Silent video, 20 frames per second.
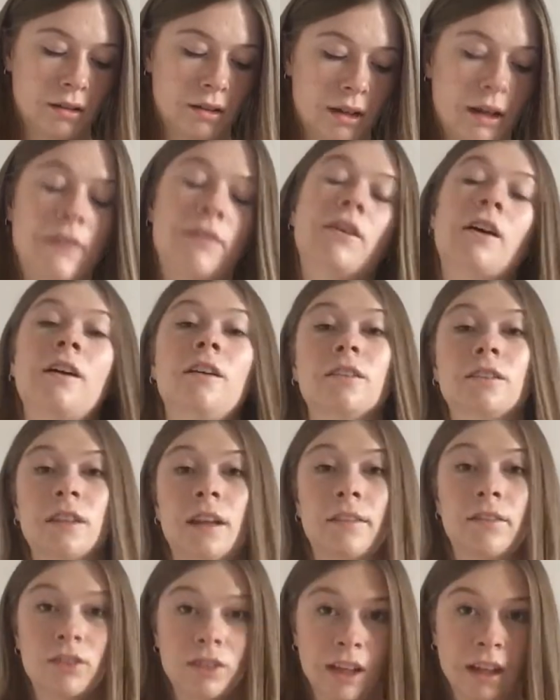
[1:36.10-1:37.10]
If
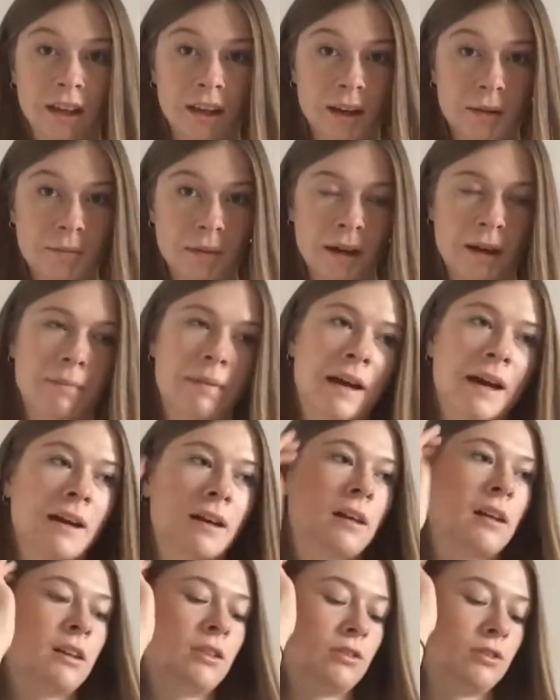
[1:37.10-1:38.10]
you're taking a bigger
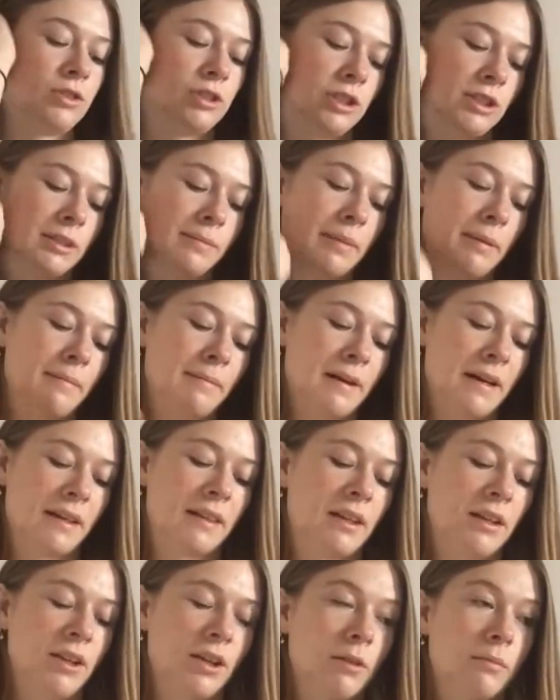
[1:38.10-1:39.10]
bag, like not just a bum bag,
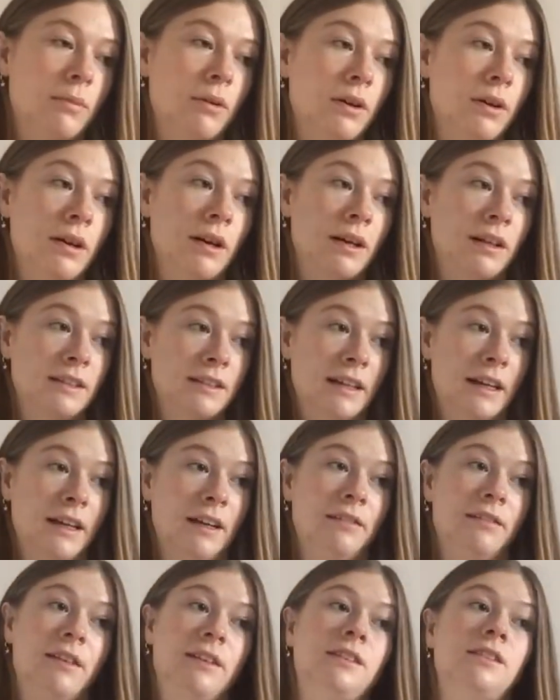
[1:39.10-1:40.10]
then you can put a
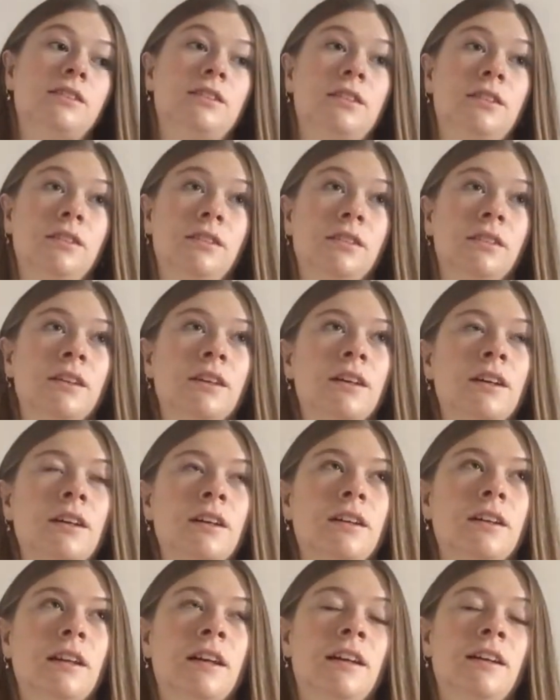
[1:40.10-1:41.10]
container in, so
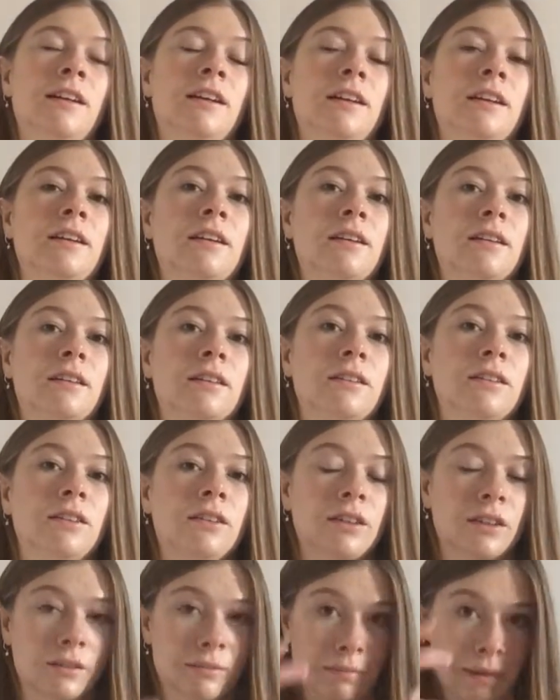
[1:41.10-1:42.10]
then
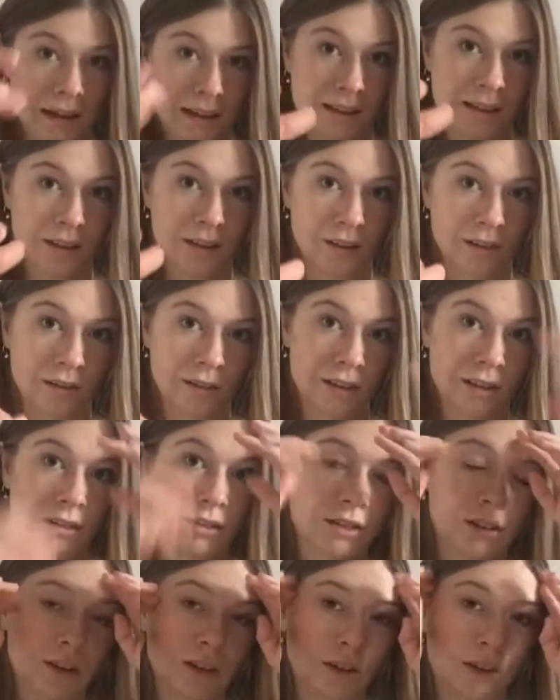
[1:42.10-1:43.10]
you can pass it over
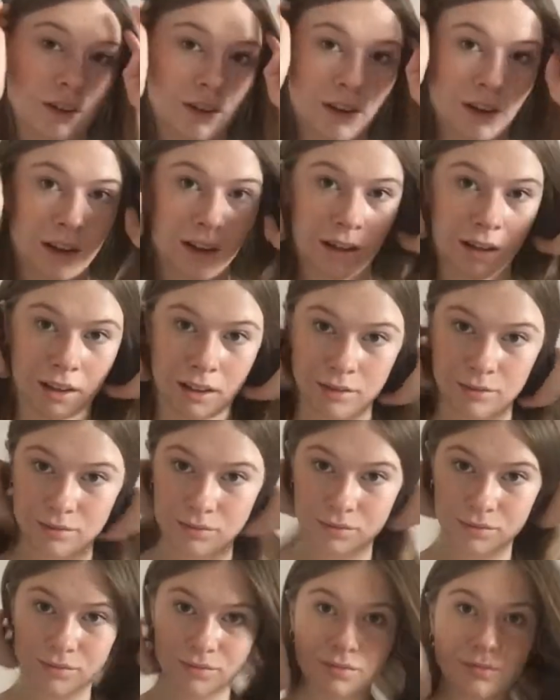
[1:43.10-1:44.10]
to the
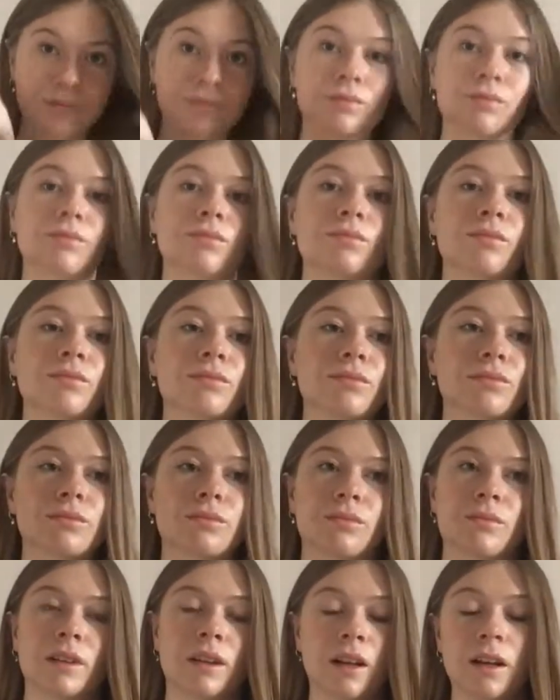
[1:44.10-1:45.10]

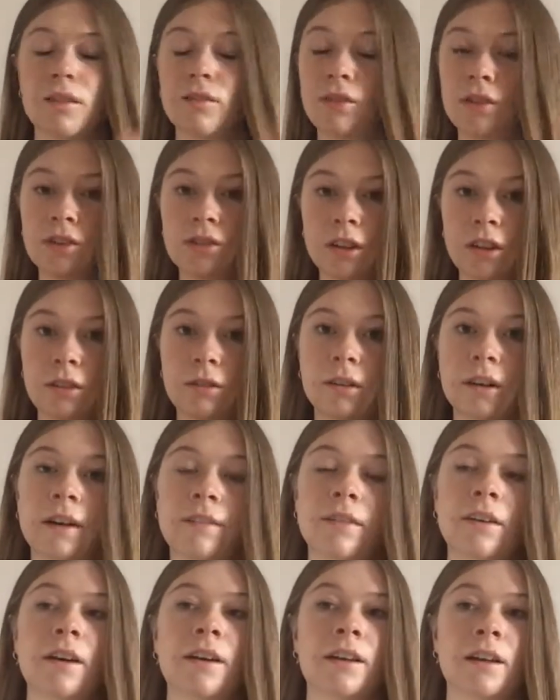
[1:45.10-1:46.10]
like food truck or
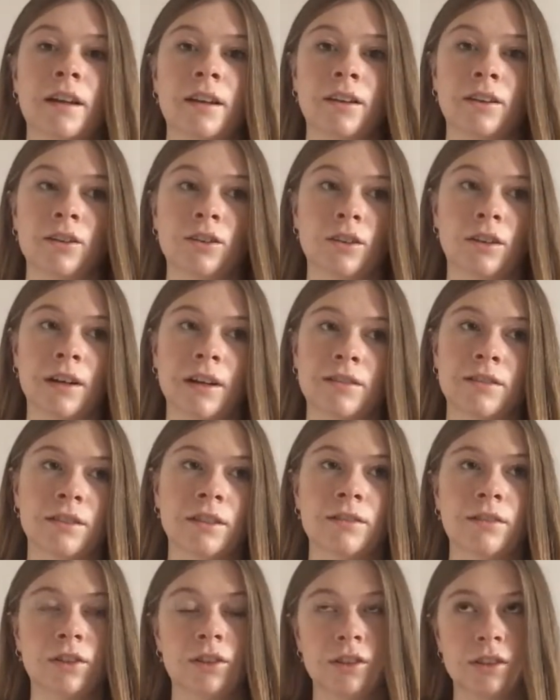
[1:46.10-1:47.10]
whatever, and then you don't have to
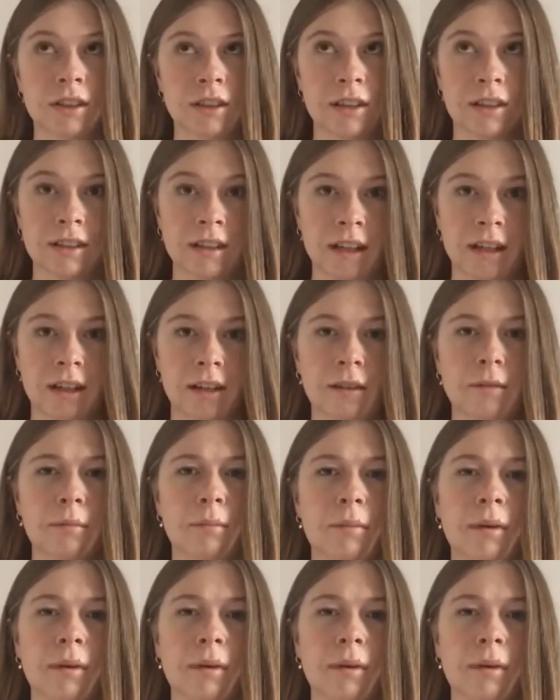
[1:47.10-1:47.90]
even use a container.